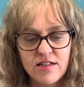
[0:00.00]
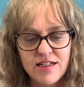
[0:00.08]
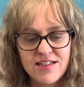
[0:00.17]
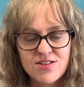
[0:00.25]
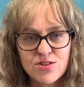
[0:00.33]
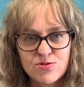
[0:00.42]

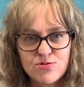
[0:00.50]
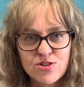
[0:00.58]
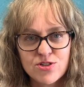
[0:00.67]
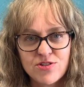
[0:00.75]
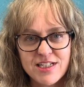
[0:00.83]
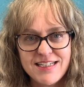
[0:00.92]
It's all
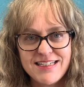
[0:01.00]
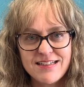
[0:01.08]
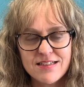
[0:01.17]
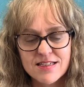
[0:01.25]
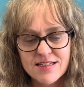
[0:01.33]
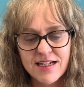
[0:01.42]
too easy
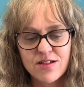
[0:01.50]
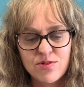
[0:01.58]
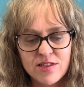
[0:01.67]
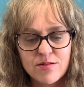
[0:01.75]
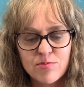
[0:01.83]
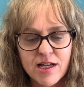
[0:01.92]
to stay
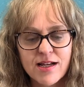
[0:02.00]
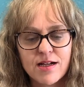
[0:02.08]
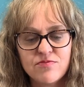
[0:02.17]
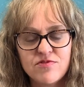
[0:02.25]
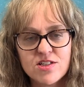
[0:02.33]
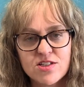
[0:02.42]
within my
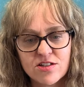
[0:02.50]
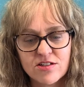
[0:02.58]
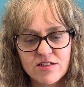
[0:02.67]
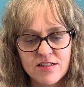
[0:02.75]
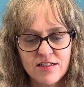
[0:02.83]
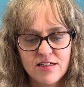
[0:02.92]
comfort
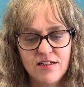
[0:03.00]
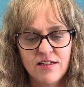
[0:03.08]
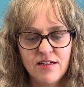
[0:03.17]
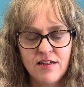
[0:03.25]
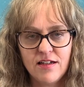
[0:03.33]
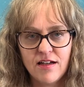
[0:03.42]
zone.
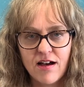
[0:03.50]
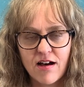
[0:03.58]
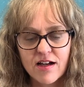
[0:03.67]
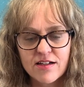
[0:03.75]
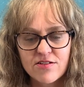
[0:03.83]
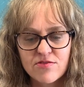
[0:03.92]

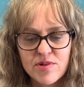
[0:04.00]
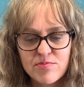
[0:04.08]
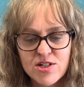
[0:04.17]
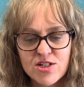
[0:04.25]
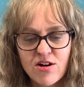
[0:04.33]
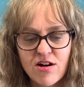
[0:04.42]
I can
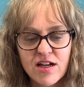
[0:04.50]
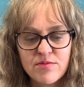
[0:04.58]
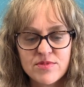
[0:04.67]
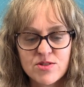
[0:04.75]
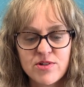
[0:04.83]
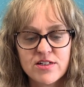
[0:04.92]
remember
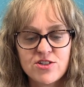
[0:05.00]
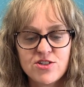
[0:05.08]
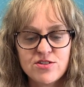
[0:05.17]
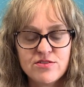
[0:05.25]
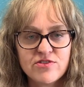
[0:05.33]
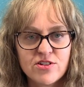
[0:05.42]
times when I
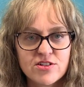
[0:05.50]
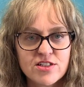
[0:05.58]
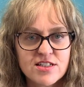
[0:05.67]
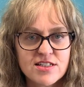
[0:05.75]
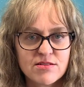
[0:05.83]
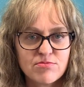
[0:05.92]
should have gone to
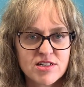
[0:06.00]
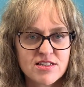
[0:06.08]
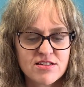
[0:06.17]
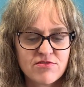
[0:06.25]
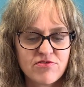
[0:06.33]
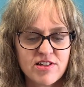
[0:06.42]
someone's
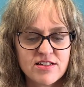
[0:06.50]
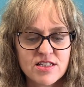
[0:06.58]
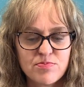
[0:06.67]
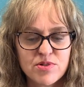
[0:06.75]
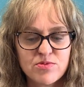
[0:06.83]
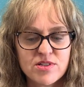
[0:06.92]
defense
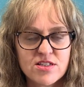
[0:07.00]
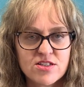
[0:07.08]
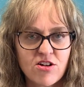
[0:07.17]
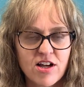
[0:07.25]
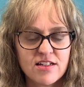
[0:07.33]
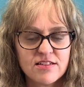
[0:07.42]
but was
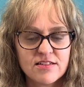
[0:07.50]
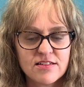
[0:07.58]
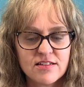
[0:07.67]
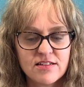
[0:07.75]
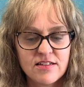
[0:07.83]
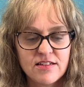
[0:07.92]
silent.
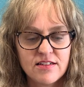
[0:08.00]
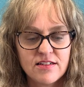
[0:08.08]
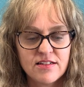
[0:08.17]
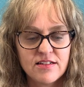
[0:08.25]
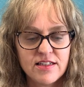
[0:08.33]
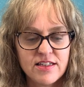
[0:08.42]

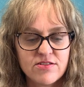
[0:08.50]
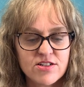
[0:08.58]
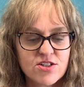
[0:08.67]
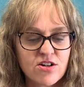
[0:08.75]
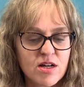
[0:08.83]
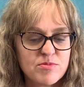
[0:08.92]
There are
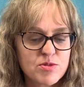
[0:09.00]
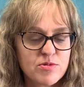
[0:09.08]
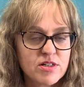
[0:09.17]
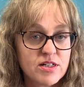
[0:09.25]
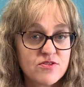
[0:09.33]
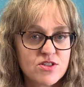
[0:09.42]
times when
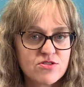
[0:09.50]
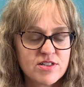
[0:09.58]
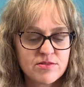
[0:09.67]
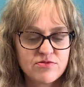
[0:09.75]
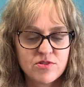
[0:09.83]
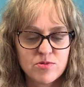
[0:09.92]
I've stood
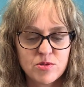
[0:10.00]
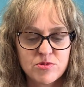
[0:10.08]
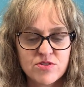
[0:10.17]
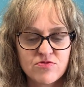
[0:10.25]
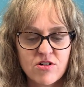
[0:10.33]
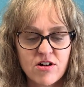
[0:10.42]
up for what
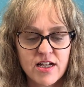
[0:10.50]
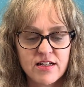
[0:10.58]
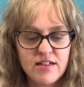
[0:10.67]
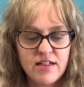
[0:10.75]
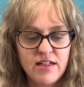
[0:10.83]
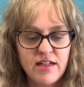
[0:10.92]
was right
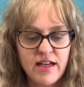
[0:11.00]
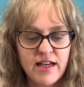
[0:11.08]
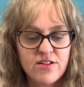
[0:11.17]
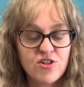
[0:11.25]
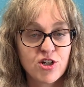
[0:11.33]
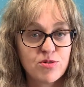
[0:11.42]

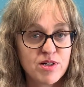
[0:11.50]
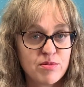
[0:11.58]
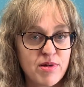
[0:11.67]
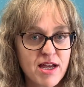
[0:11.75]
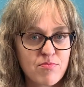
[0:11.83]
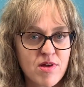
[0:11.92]
and no one
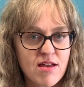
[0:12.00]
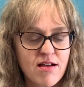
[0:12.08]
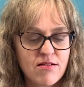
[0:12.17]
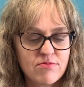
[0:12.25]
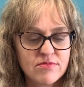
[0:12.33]
backed me up.